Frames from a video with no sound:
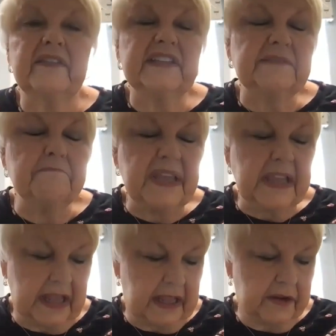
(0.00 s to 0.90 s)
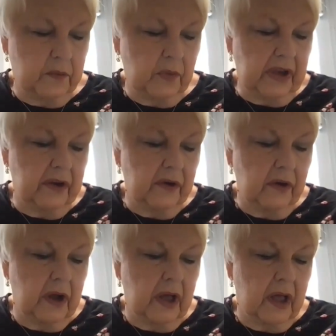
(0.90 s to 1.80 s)
this minute,
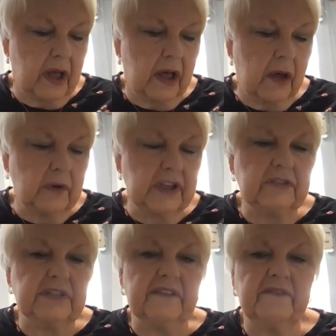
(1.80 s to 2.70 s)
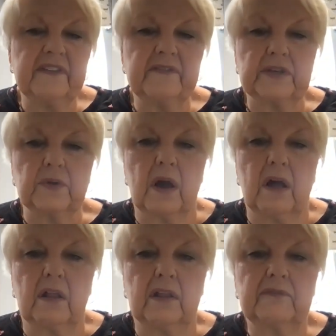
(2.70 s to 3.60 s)
we're only using
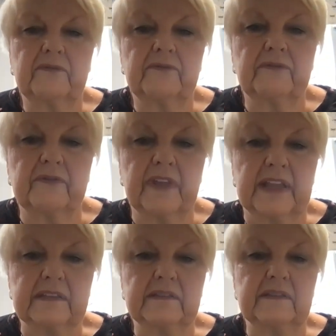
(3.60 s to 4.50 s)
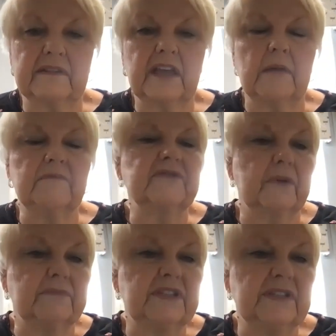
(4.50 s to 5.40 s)
Vivitrol that comes
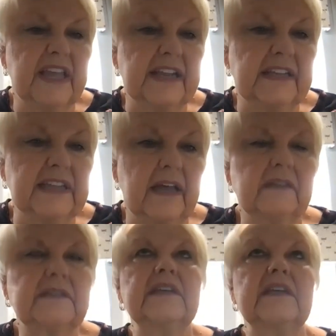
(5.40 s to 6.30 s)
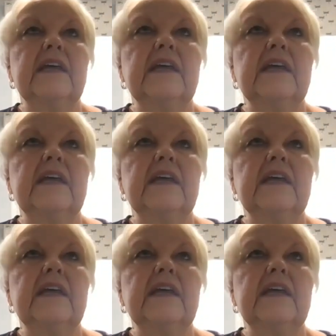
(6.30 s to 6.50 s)
from Susanna's house.